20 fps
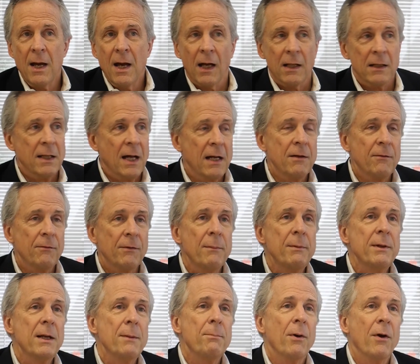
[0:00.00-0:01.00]
a lot of
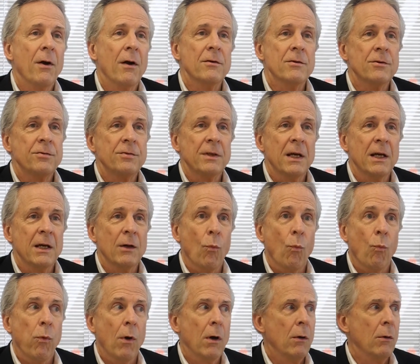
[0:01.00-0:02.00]
limited partners saying,
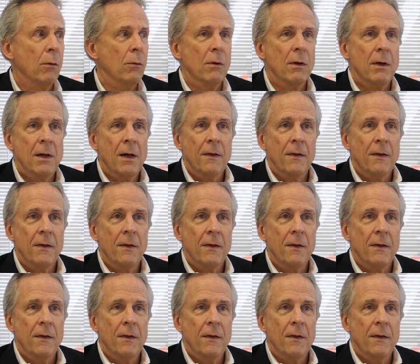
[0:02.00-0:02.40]
whoa,